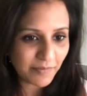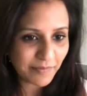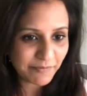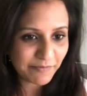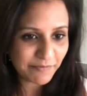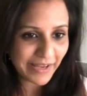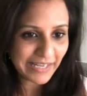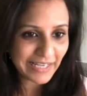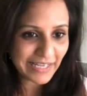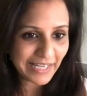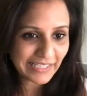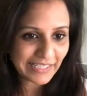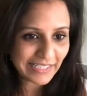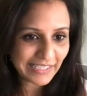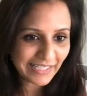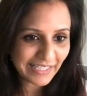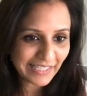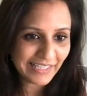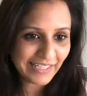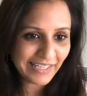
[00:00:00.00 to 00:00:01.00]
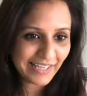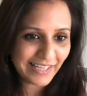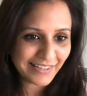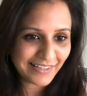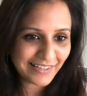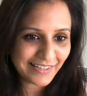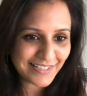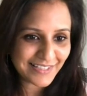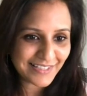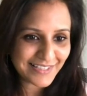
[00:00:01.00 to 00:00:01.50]
very lightly
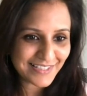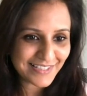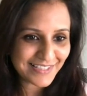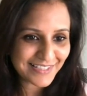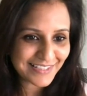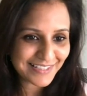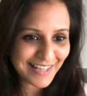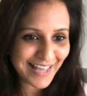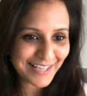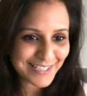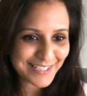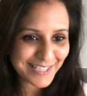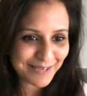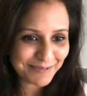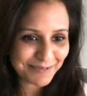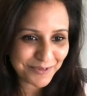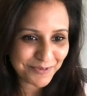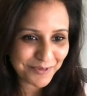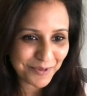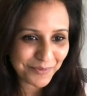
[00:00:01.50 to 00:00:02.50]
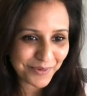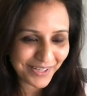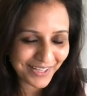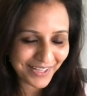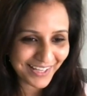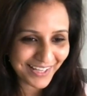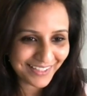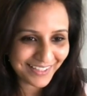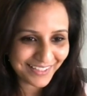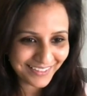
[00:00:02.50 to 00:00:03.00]
in this landscape that we work in.